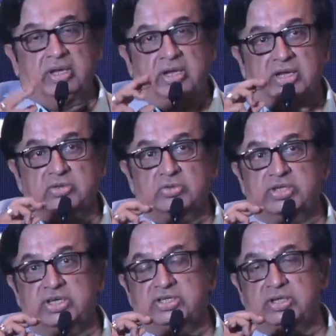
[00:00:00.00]

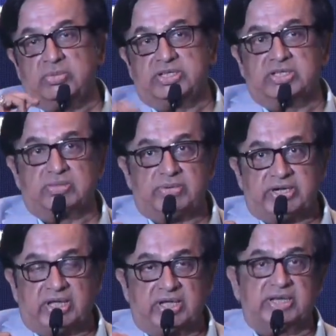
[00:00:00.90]
association which is
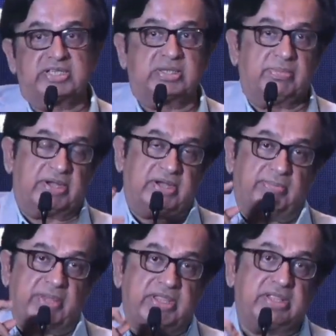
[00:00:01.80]
very aggressive
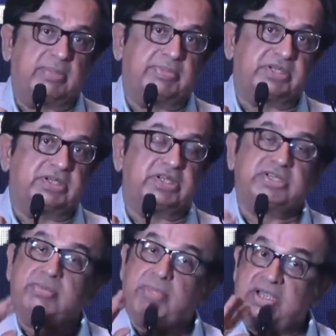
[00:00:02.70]
in making
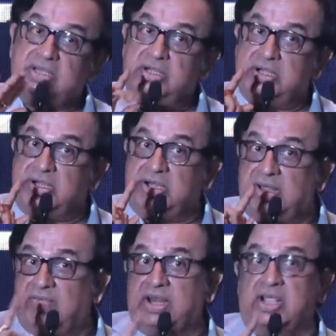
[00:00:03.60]
representation, but
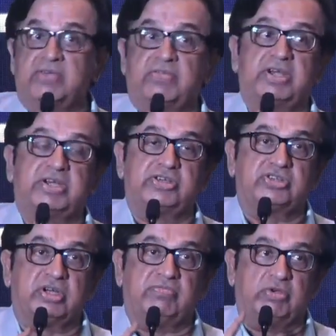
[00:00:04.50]
never a
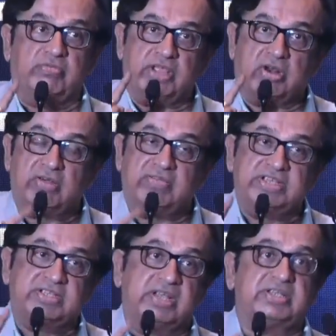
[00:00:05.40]
confrontational view. We are
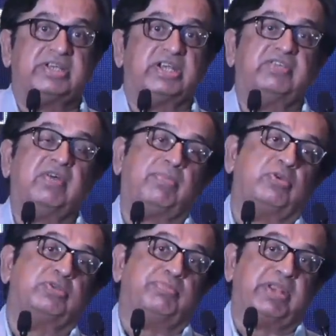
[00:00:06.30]
always consultative
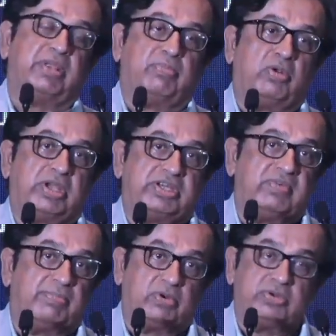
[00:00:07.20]
approach, proactive
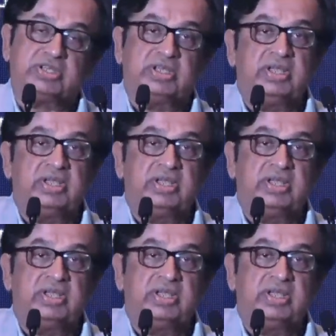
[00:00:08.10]
approach,